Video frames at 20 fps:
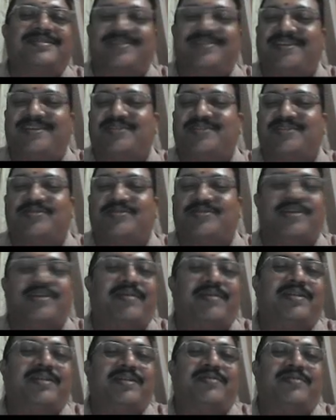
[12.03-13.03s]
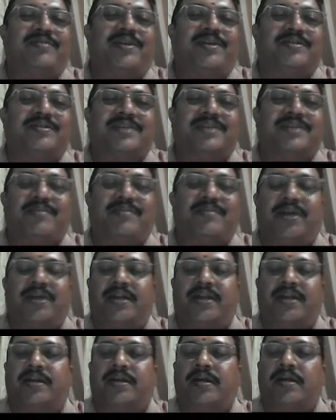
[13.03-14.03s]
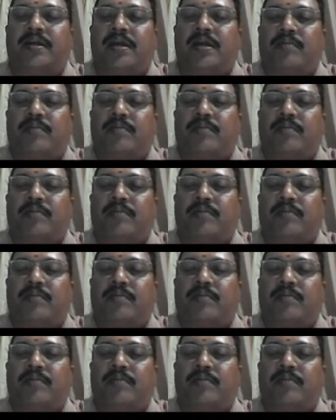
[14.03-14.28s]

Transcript: Okay, so 7 videos I made in